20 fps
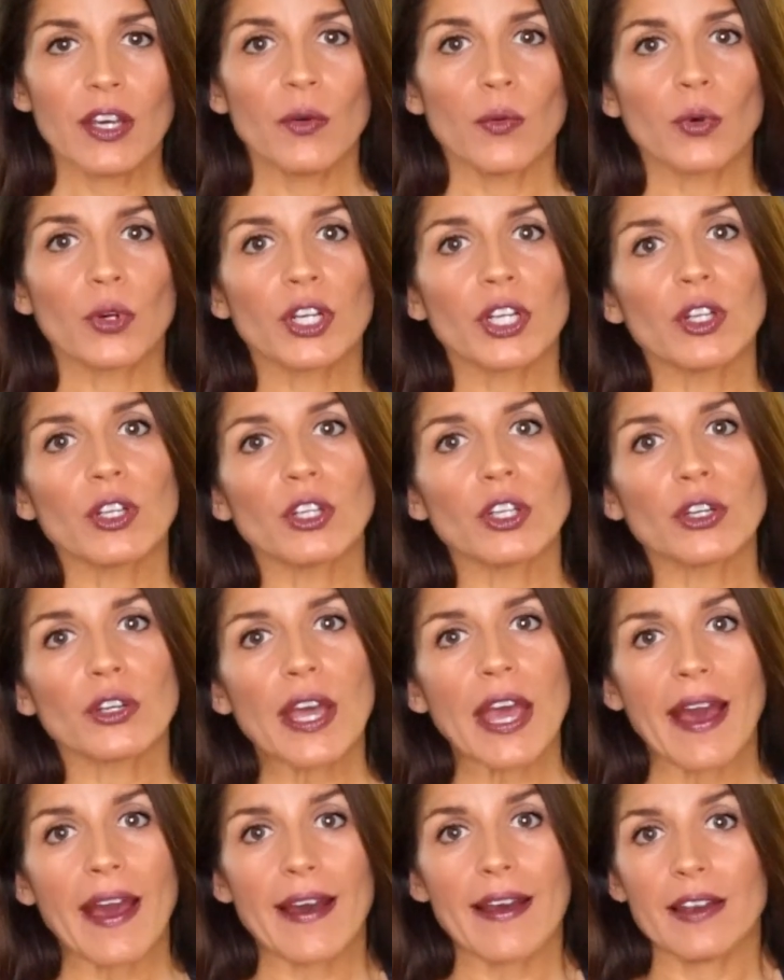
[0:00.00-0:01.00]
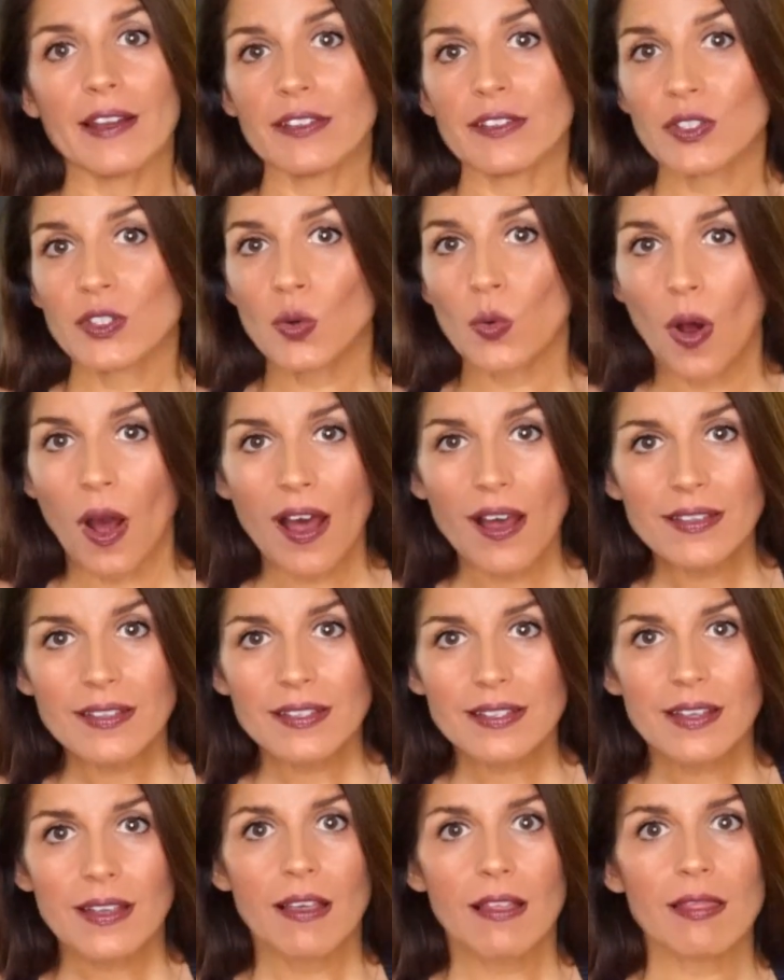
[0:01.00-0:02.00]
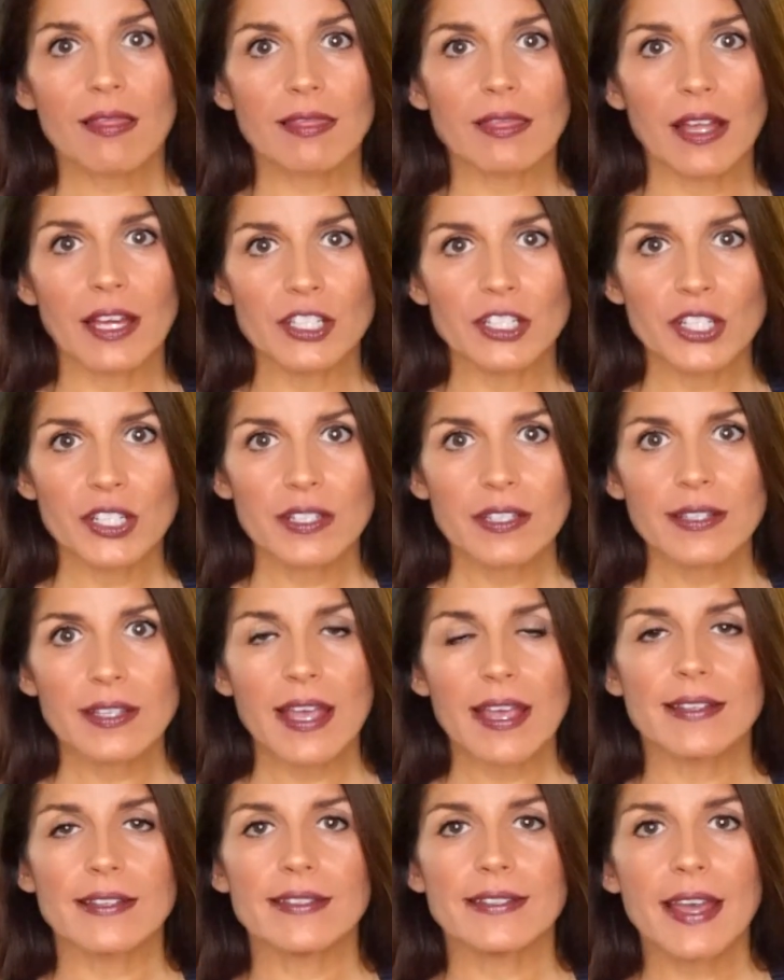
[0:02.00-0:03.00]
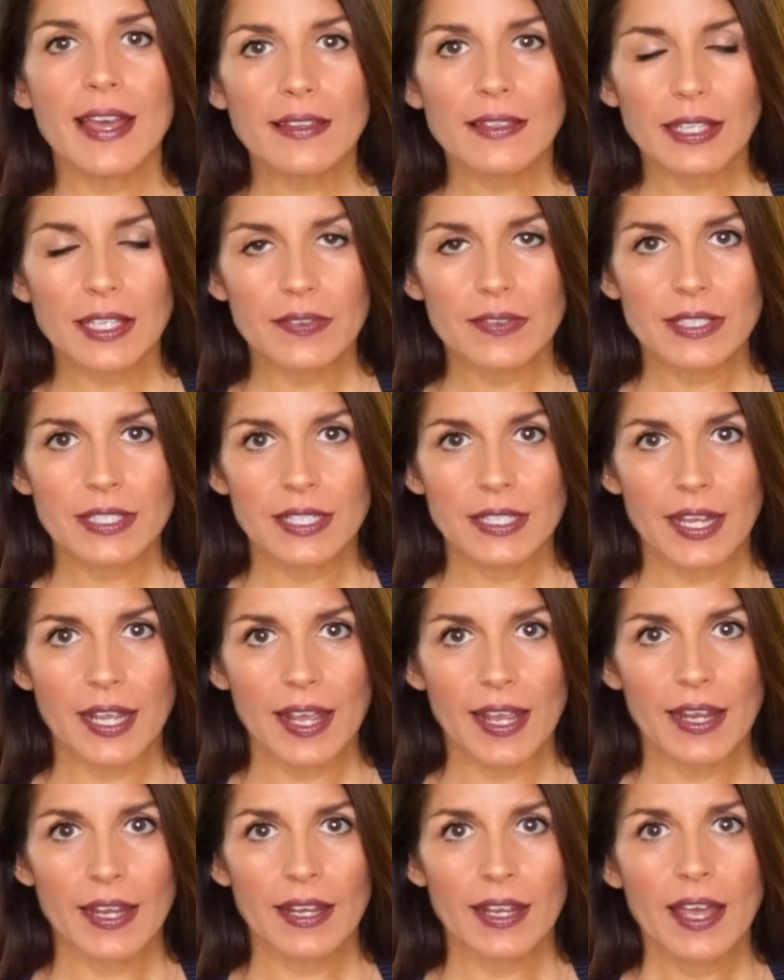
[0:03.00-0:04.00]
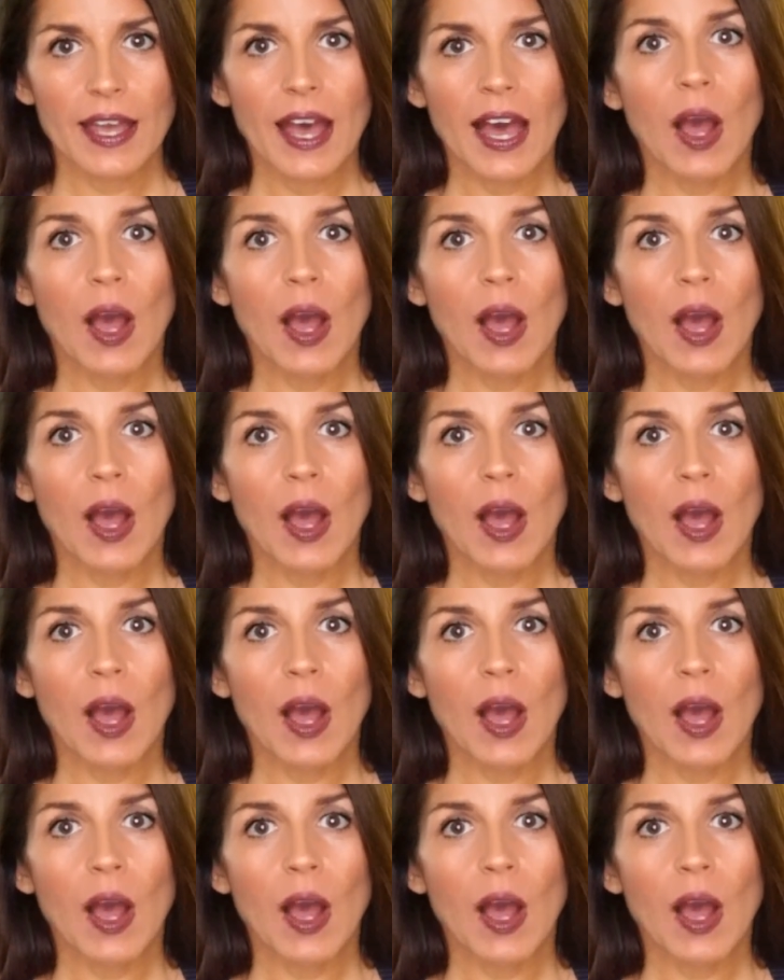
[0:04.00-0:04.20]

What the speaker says: We're going to look at squats, lunges, and deadlifts today.